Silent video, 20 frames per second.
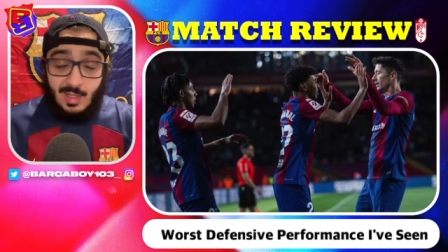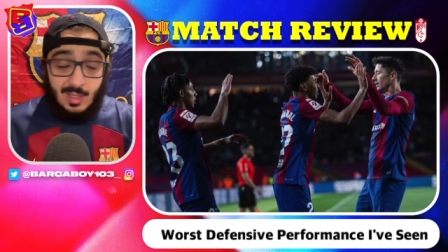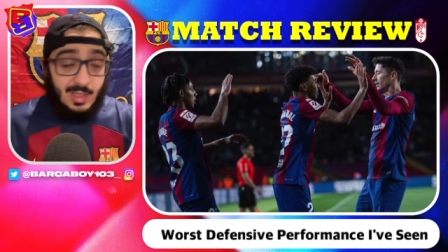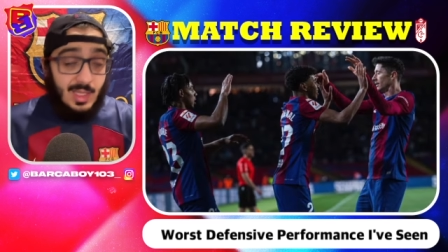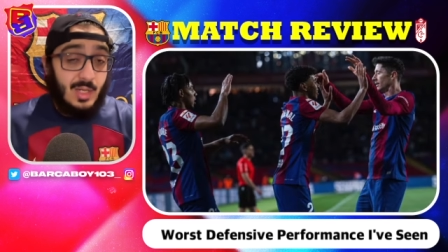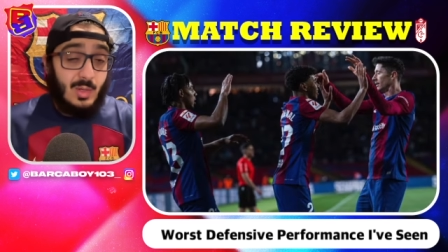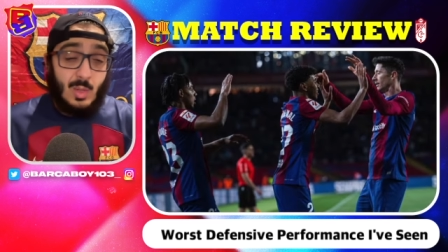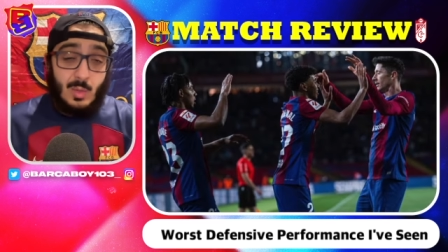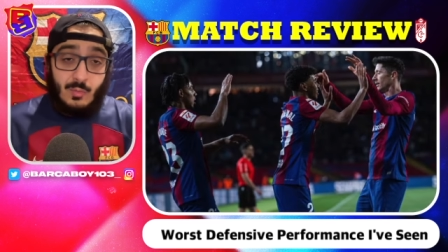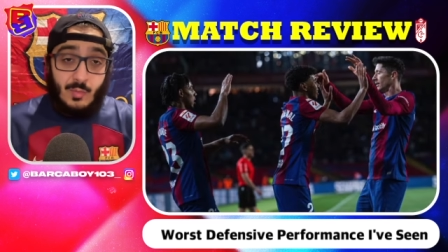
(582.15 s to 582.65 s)

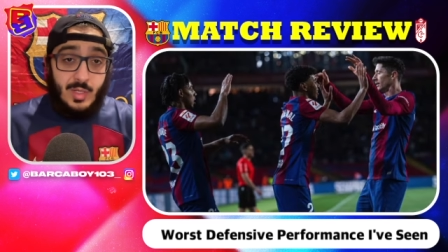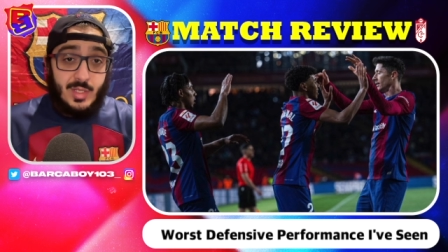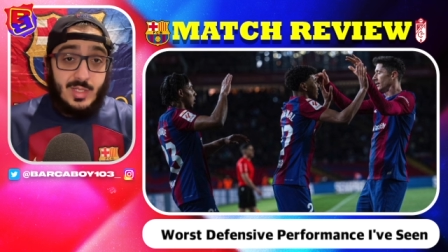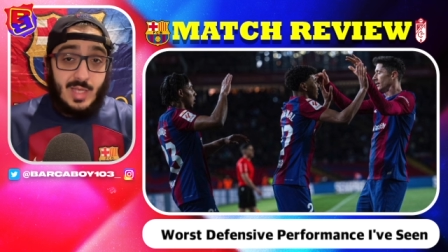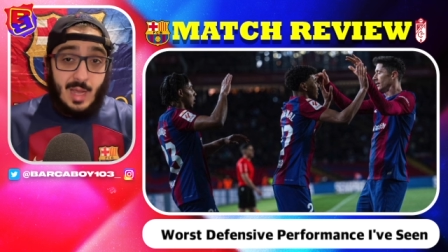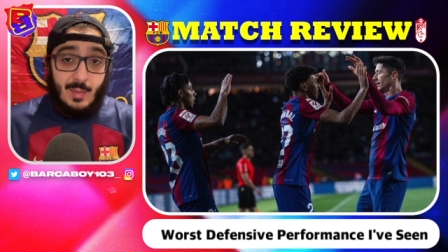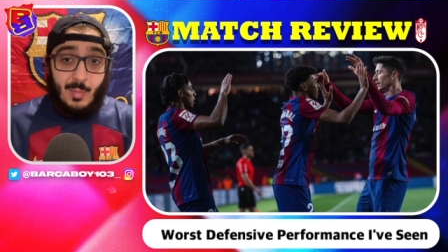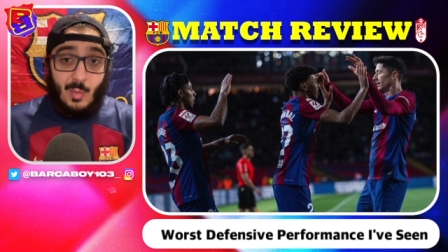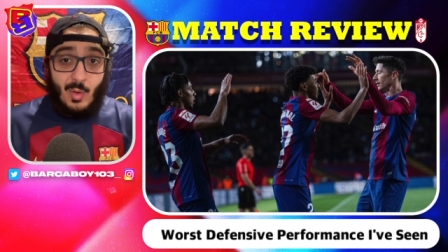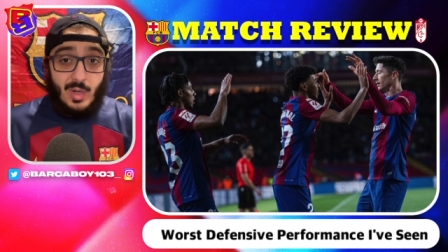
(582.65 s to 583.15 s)
Literally reaches
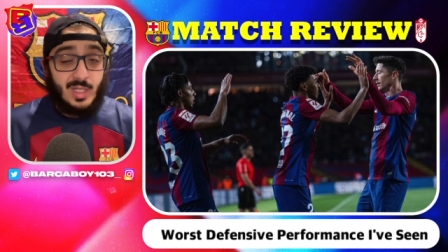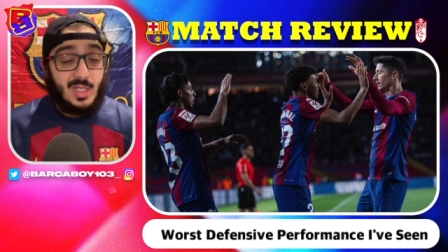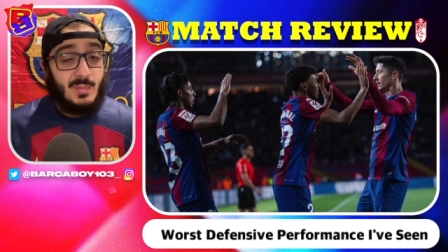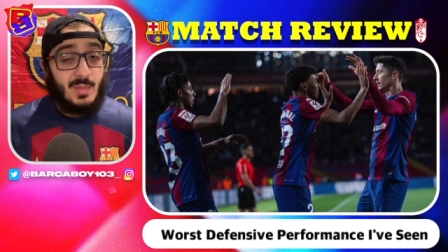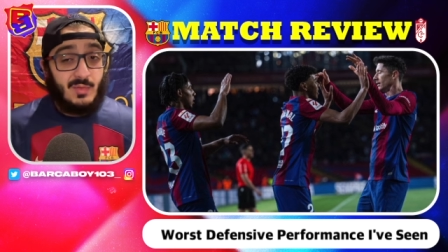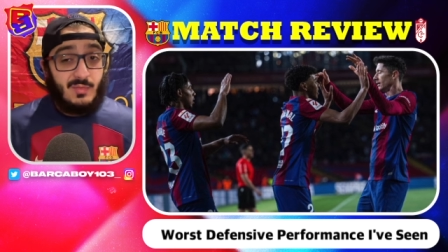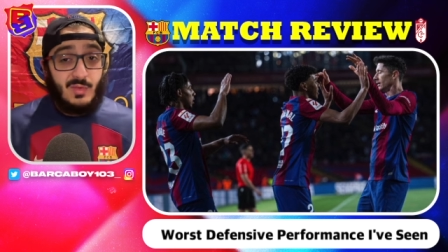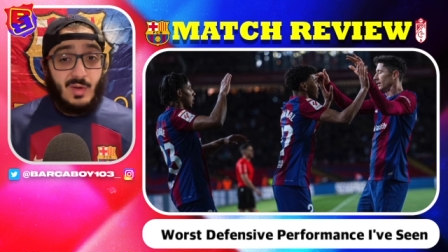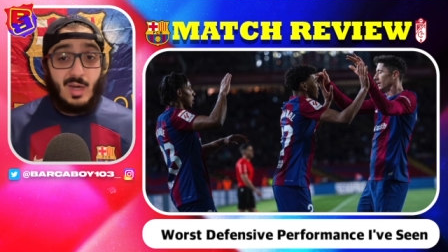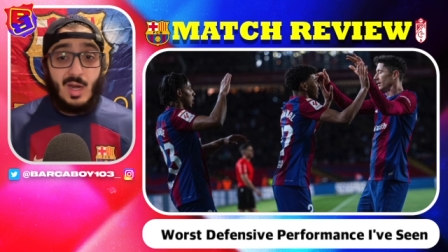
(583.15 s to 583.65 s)
that point. To
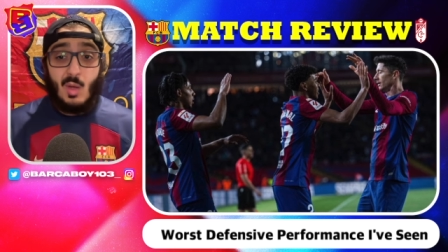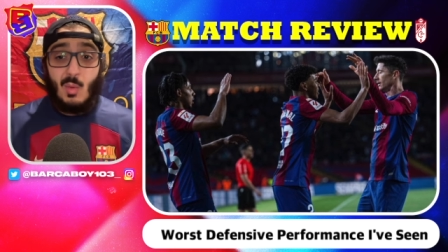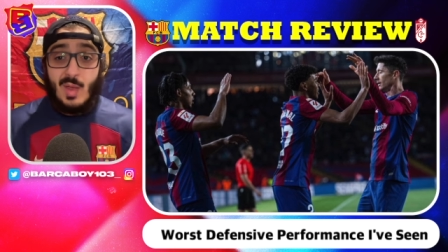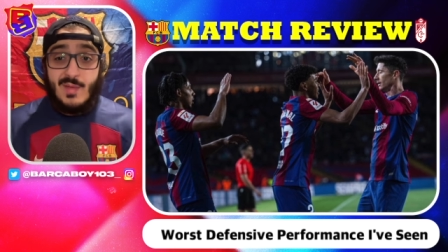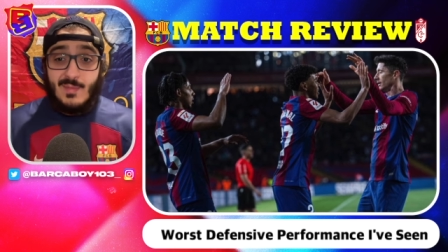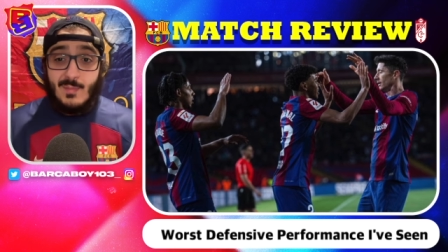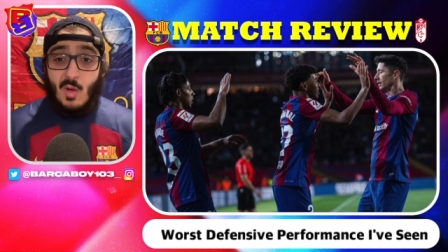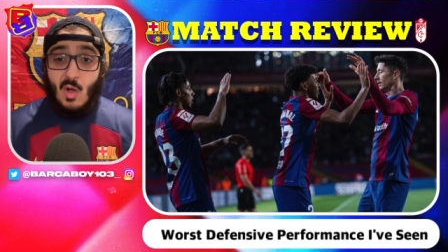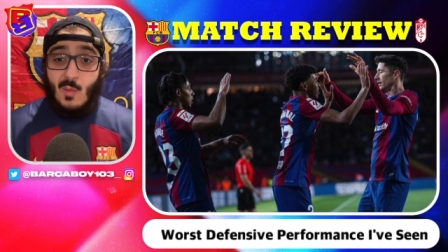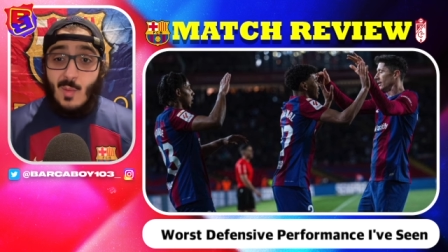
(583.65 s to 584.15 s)
be fair,
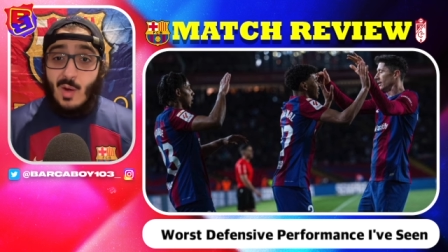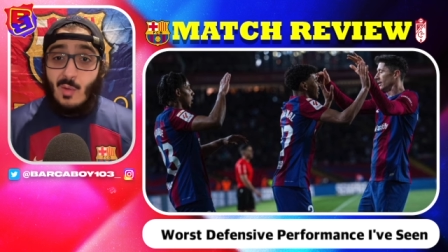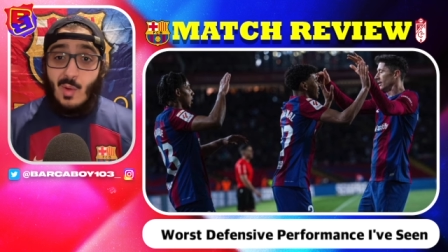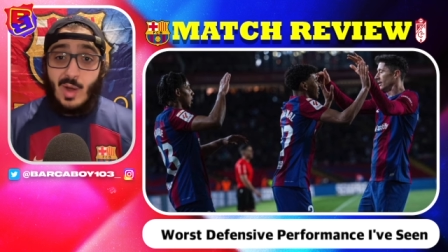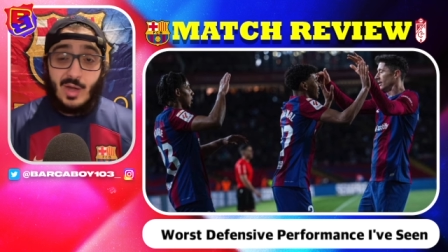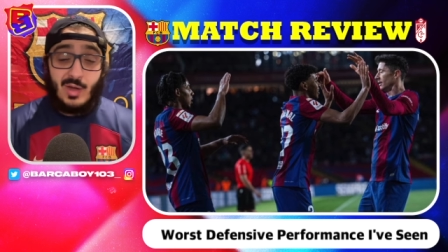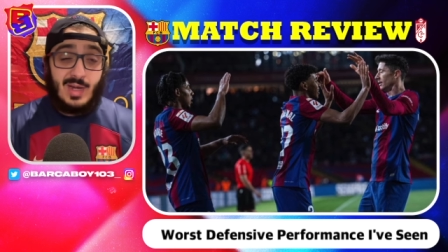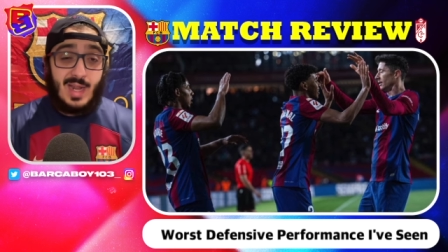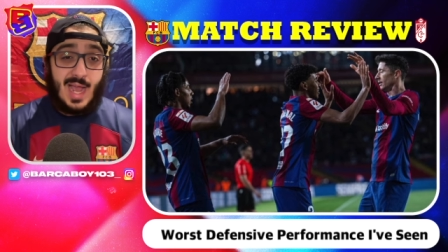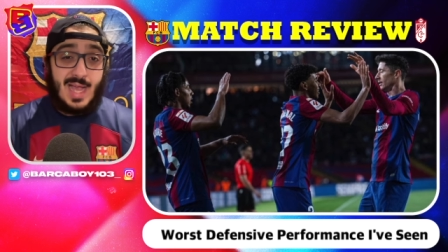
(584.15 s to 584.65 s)
away from home, our
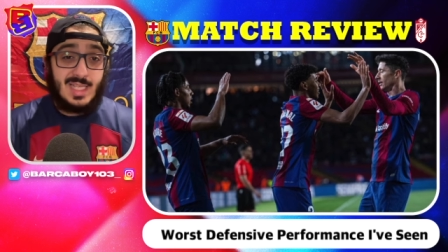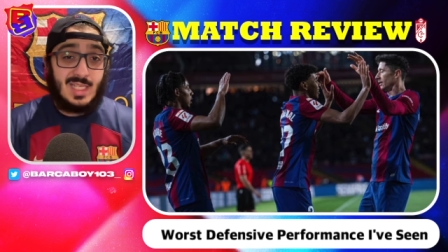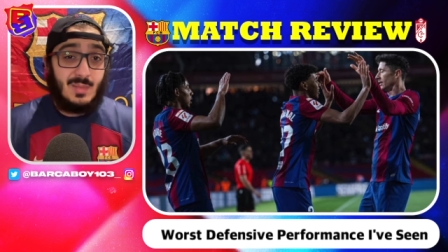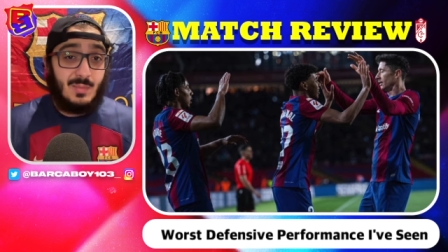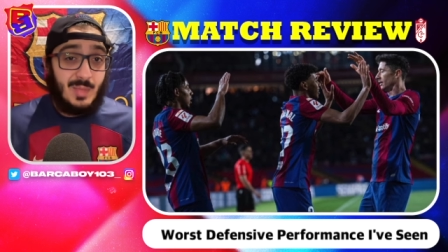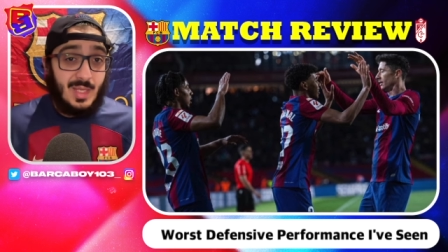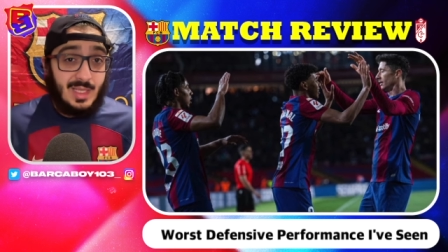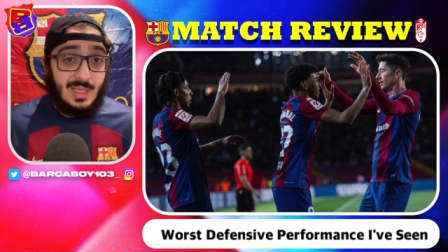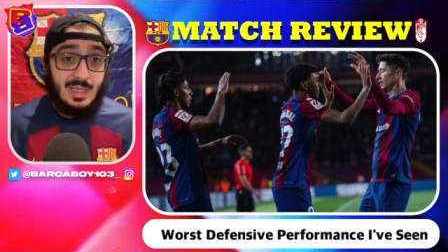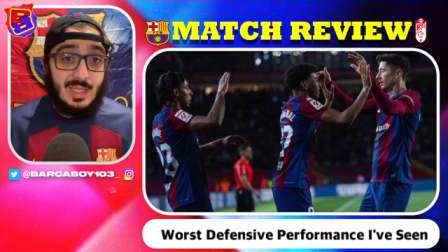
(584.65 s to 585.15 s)
record
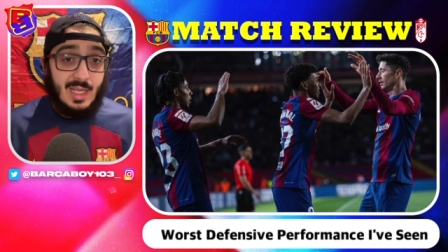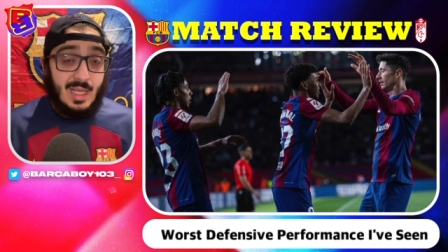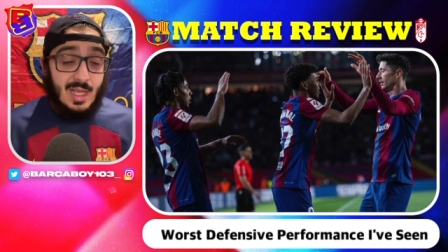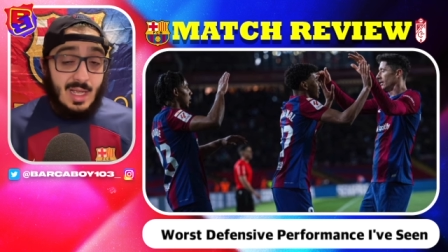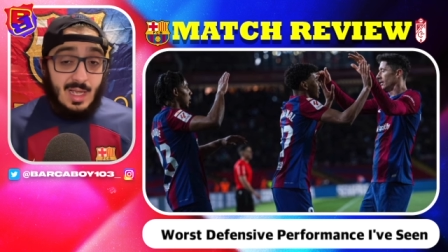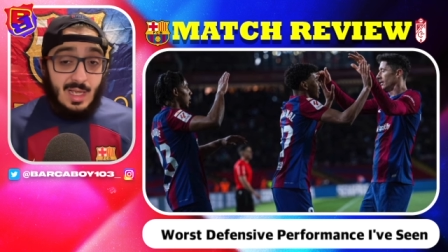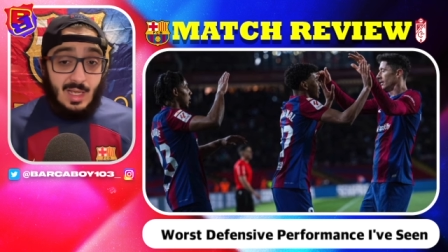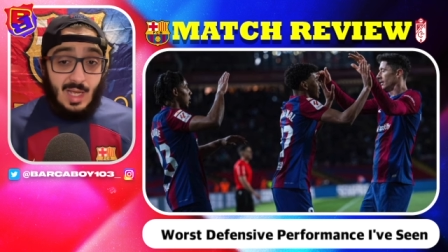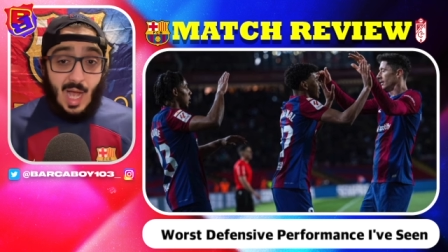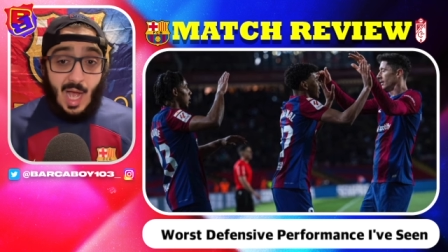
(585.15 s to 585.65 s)
hasn't been
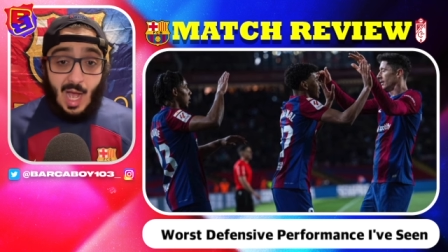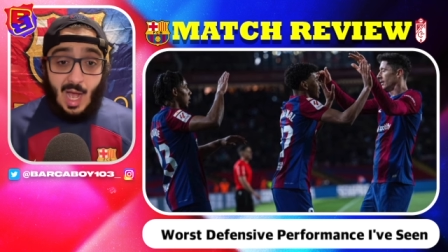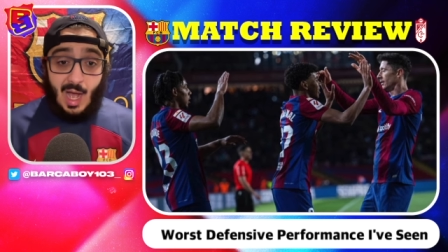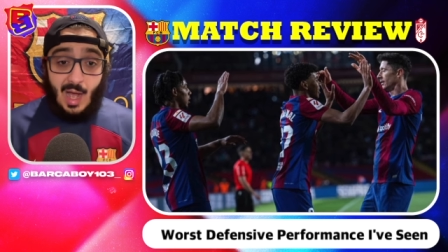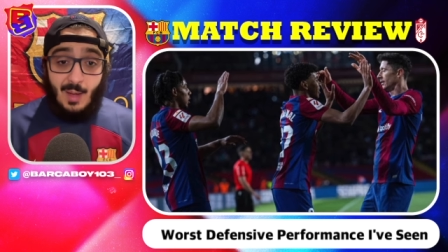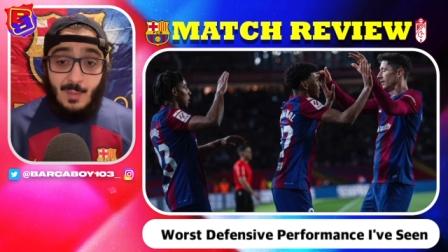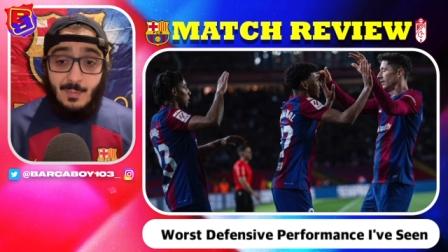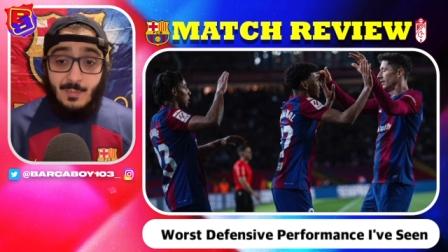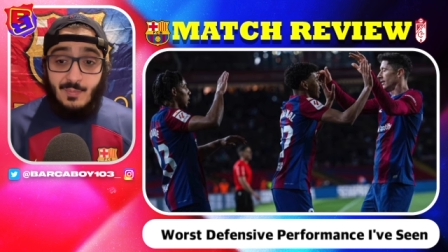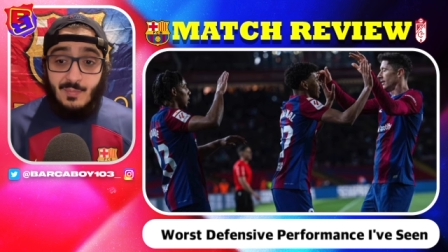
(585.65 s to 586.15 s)

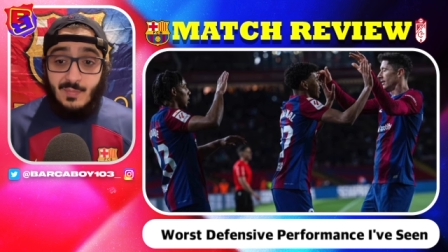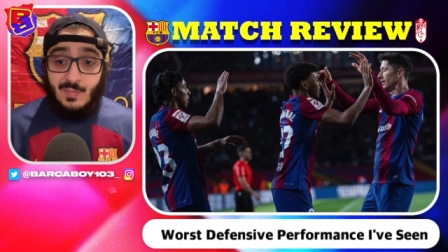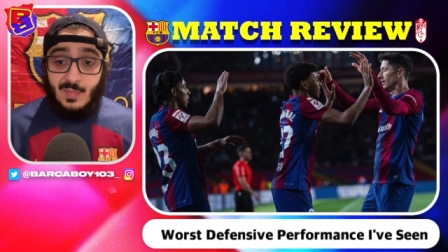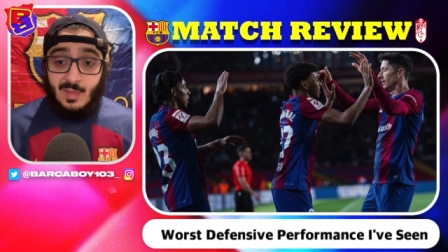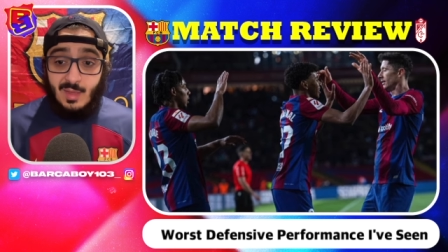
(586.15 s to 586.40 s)
um,